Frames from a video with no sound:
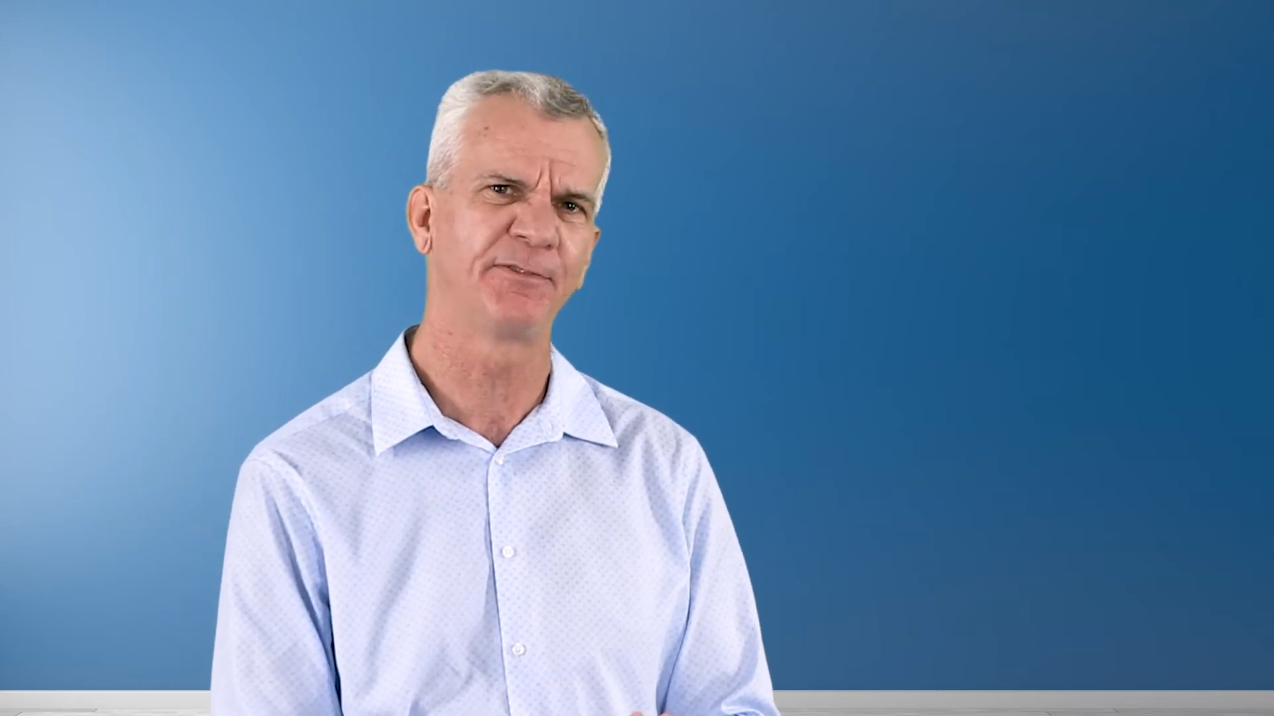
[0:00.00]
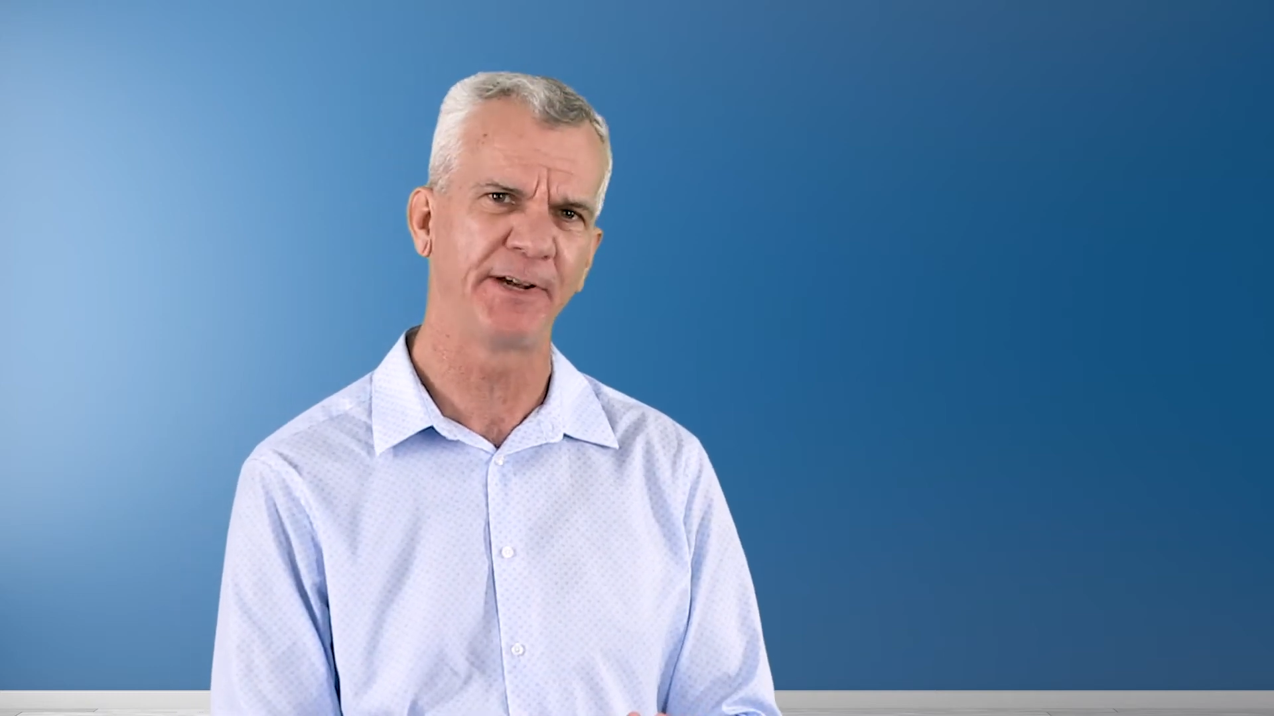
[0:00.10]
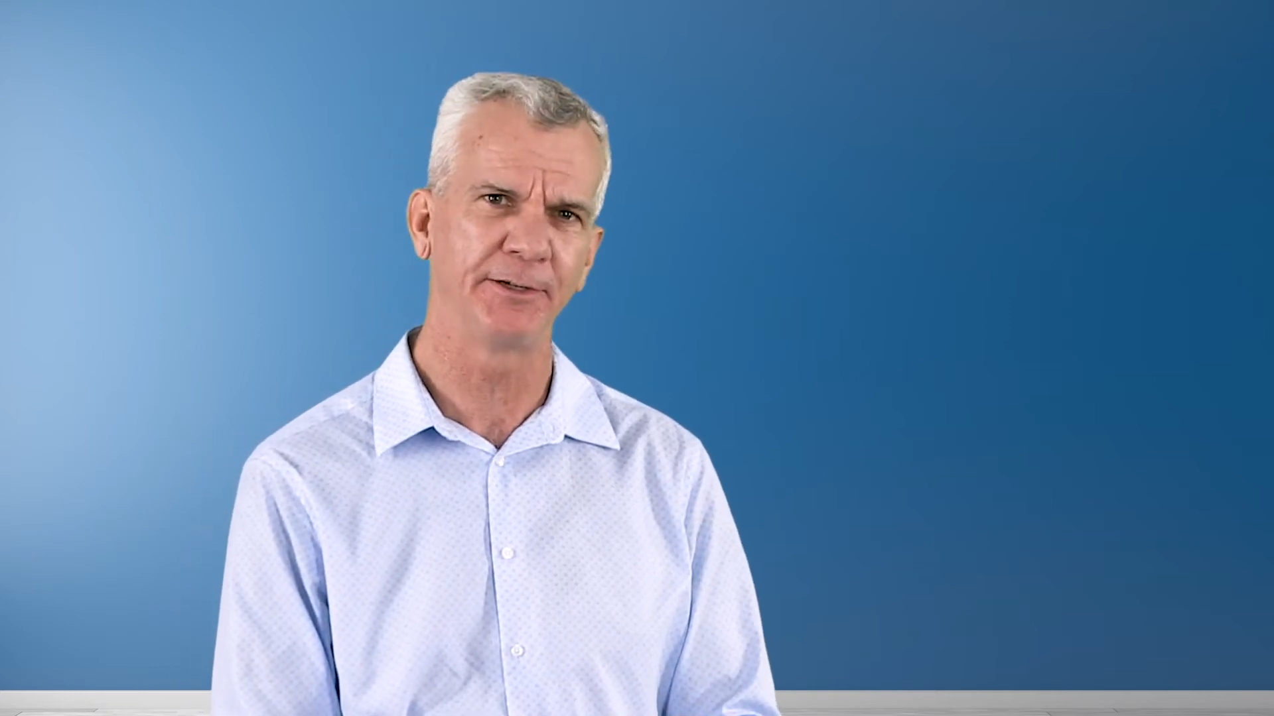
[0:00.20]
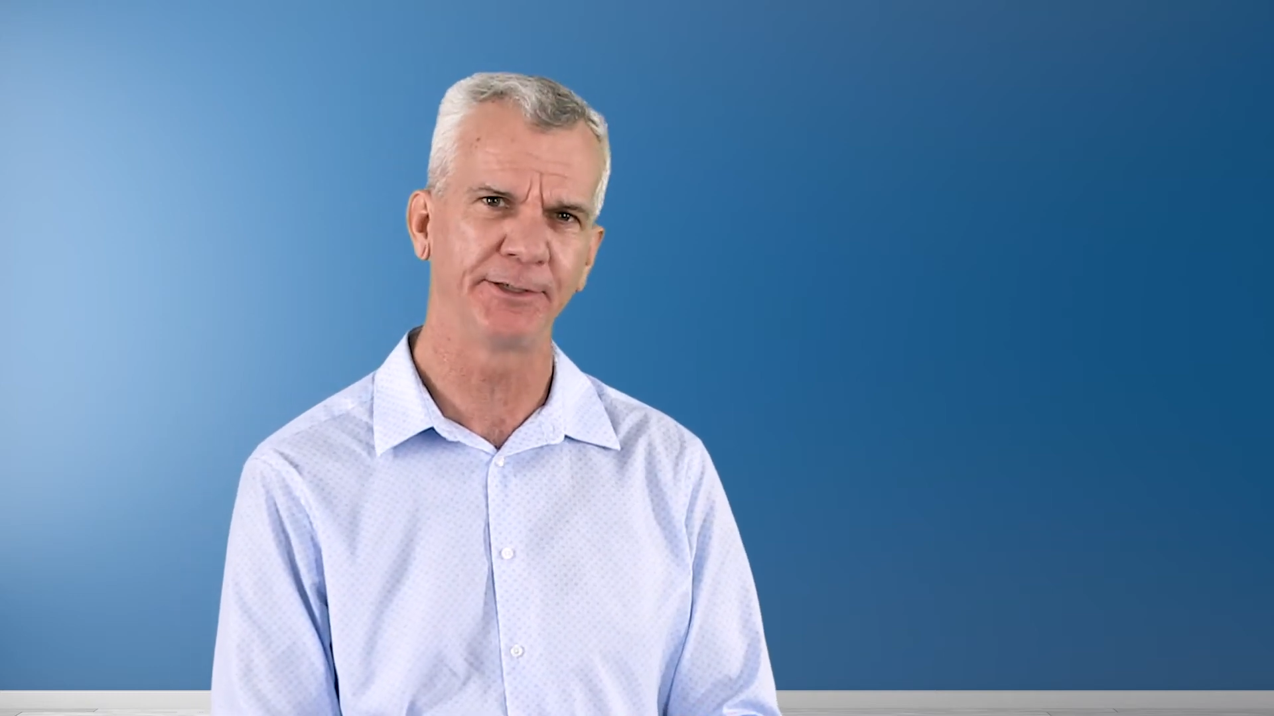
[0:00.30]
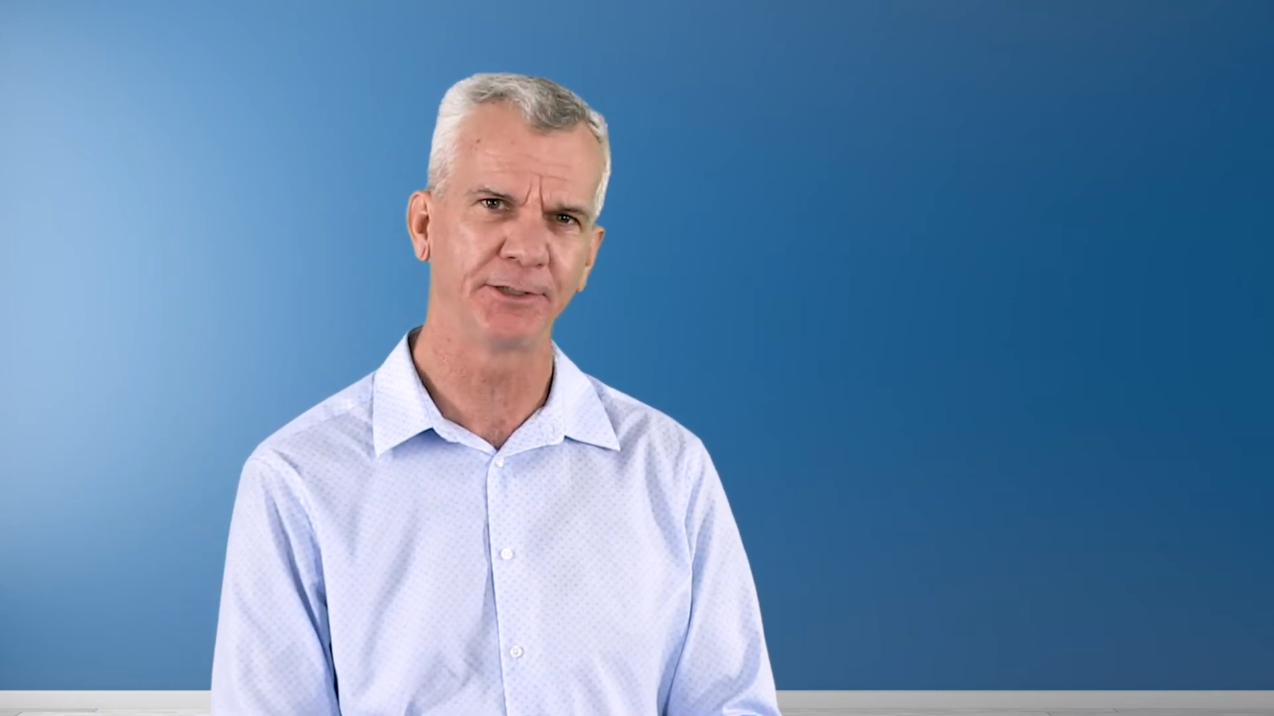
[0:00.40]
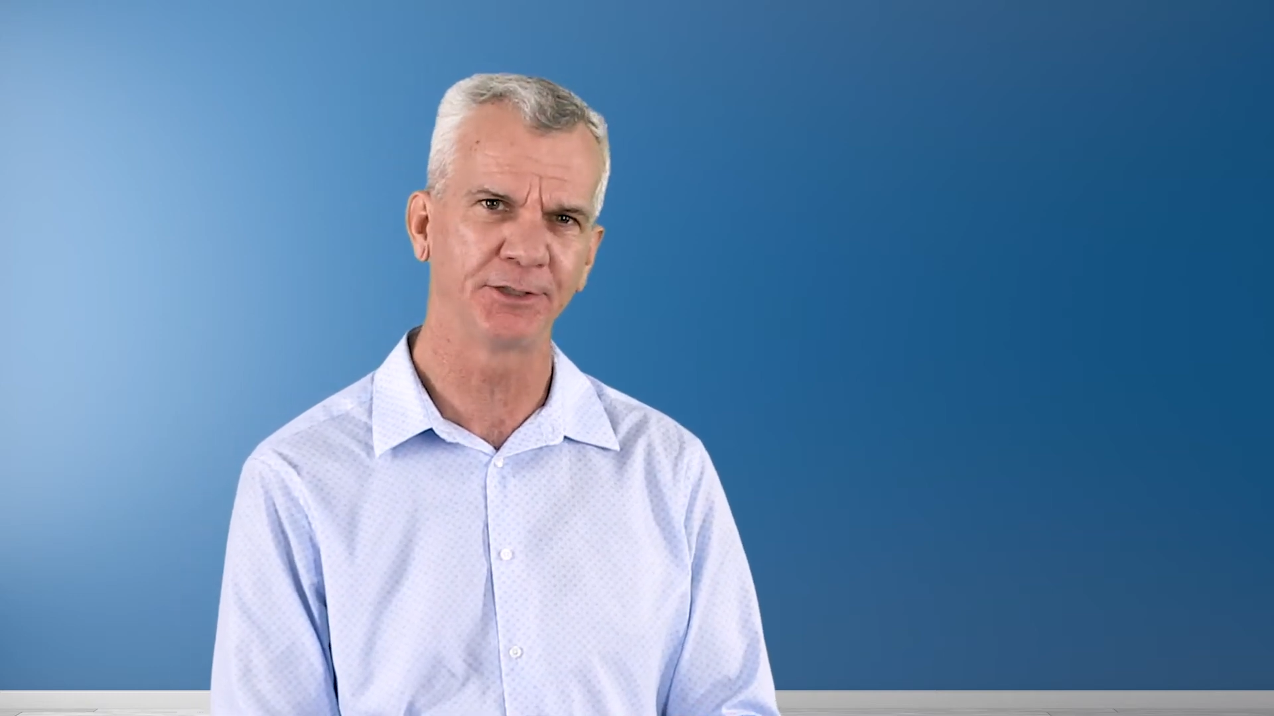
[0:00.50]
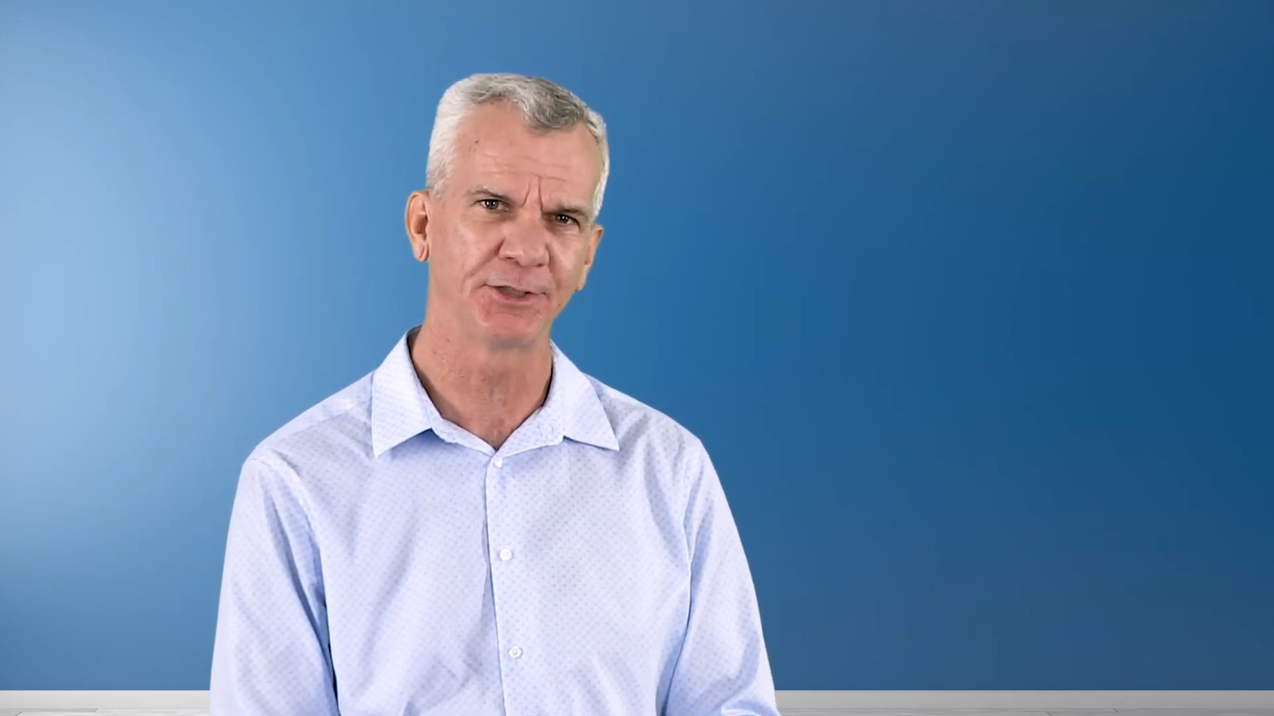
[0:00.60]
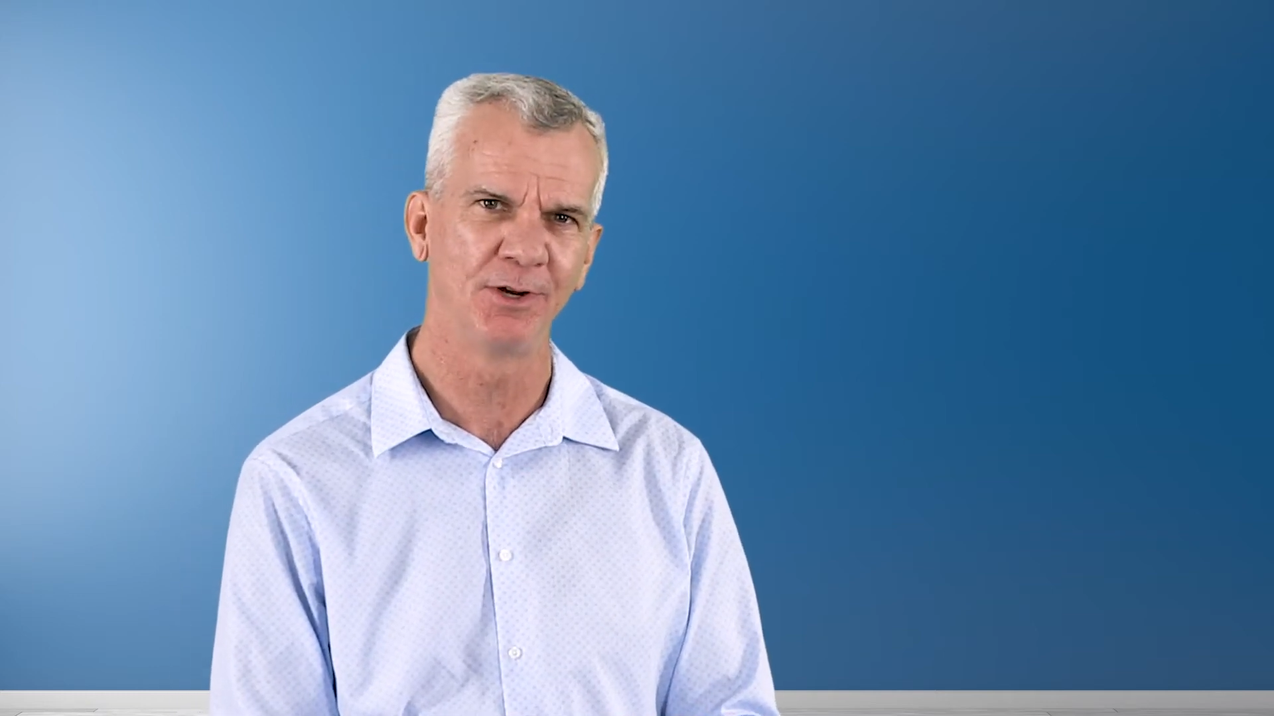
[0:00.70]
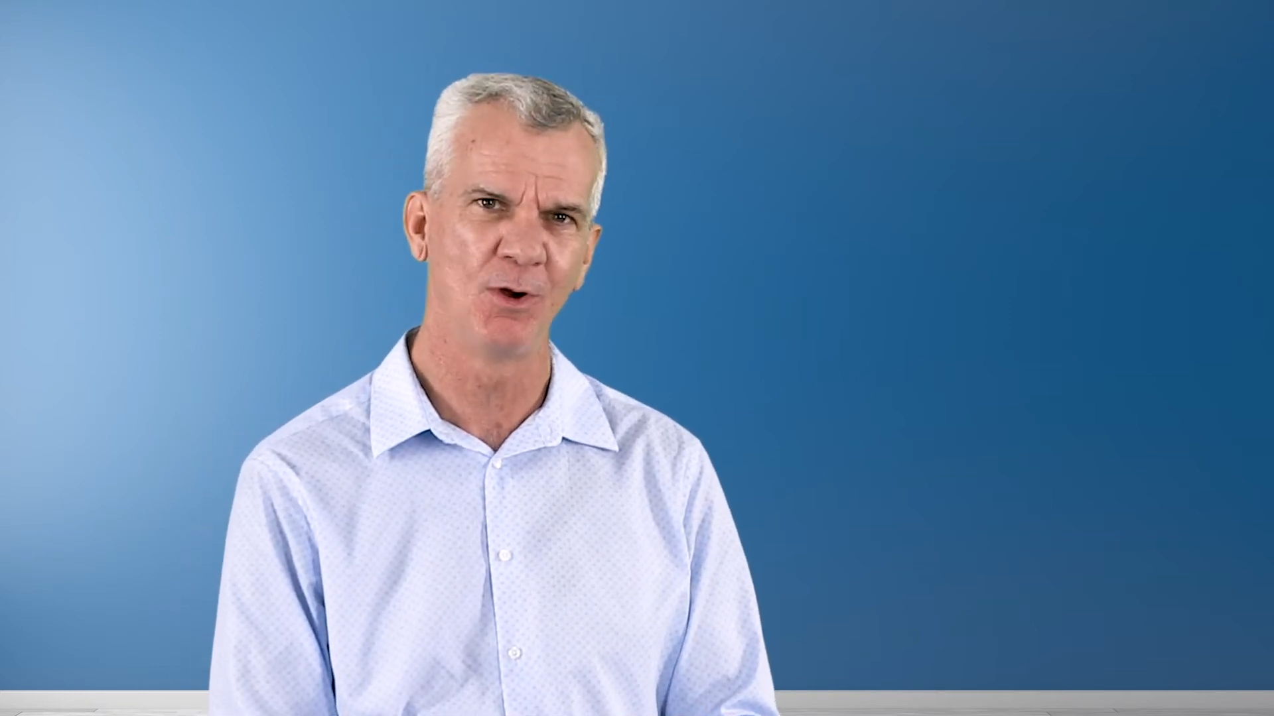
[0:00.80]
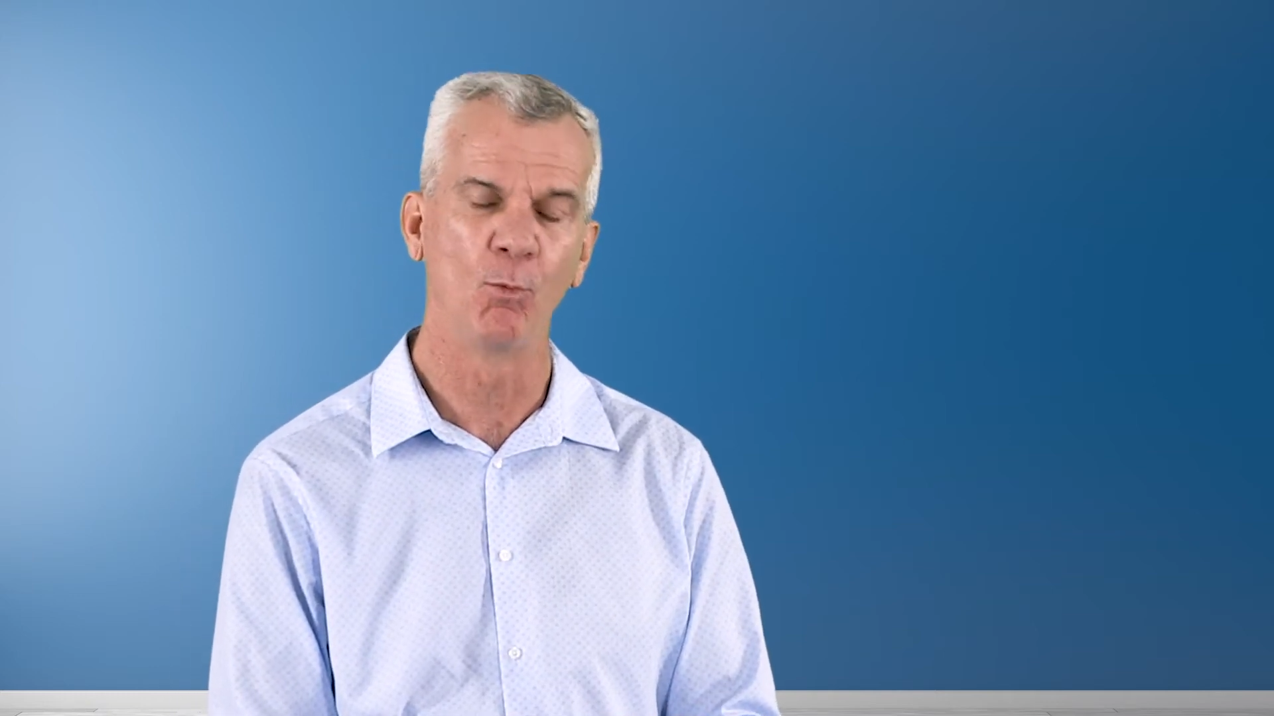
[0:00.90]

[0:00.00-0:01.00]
failures